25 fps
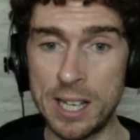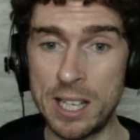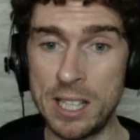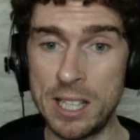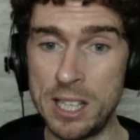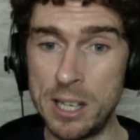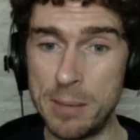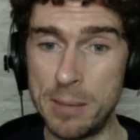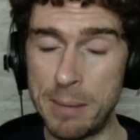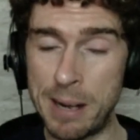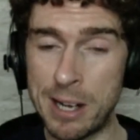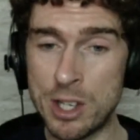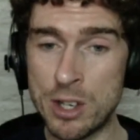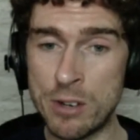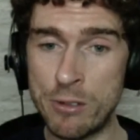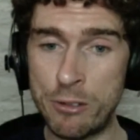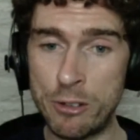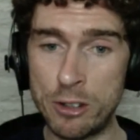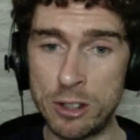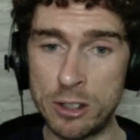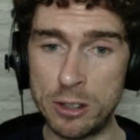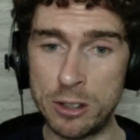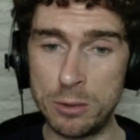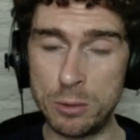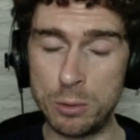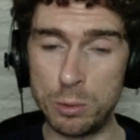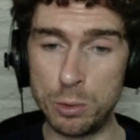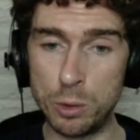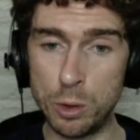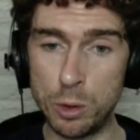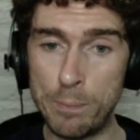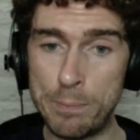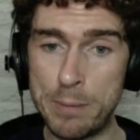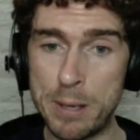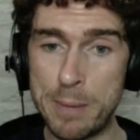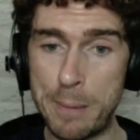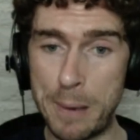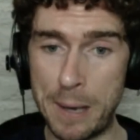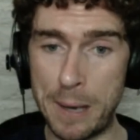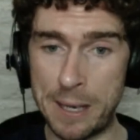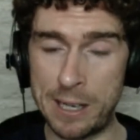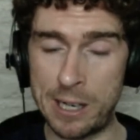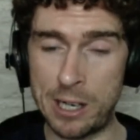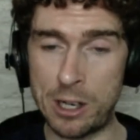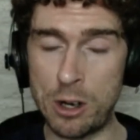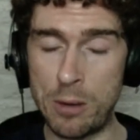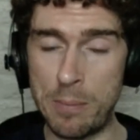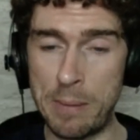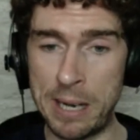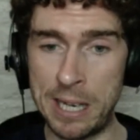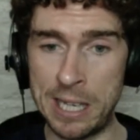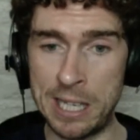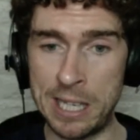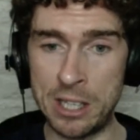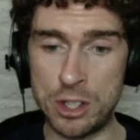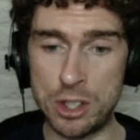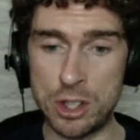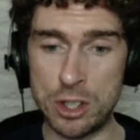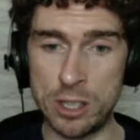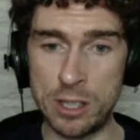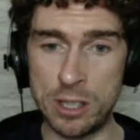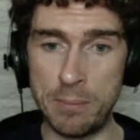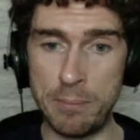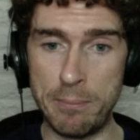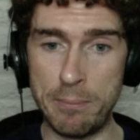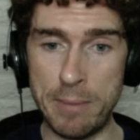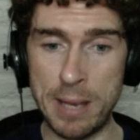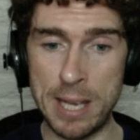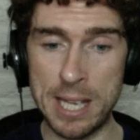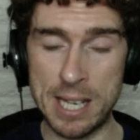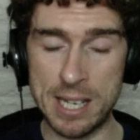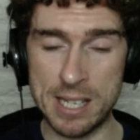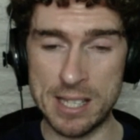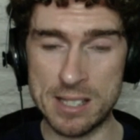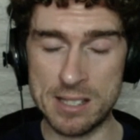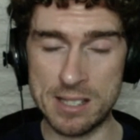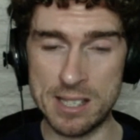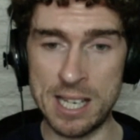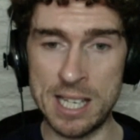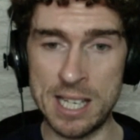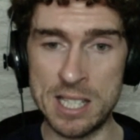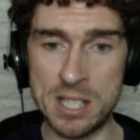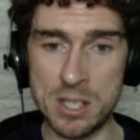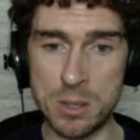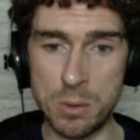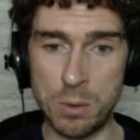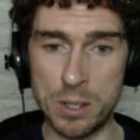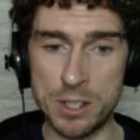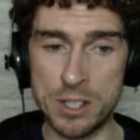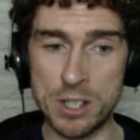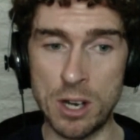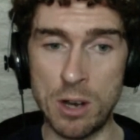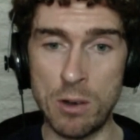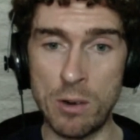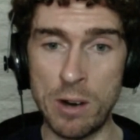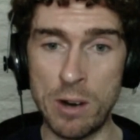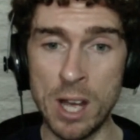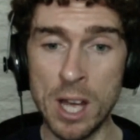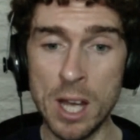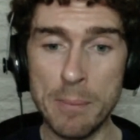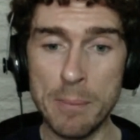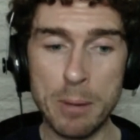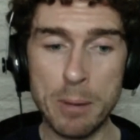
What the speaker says: Can you imagine for the rugby player coming in trying to make sense of what's going on?